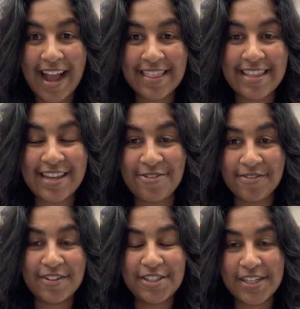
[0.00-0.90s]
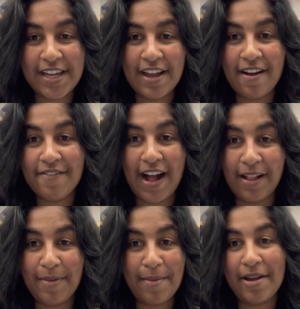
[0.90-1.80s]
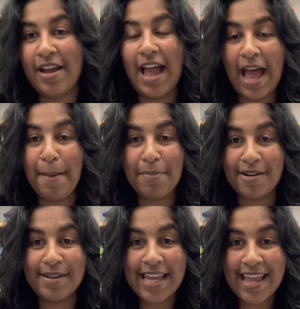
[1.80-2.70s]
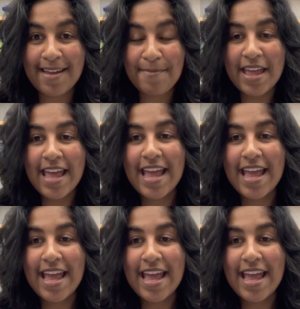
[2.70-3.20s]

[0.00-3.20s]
at the University of Alabama at Birmingham,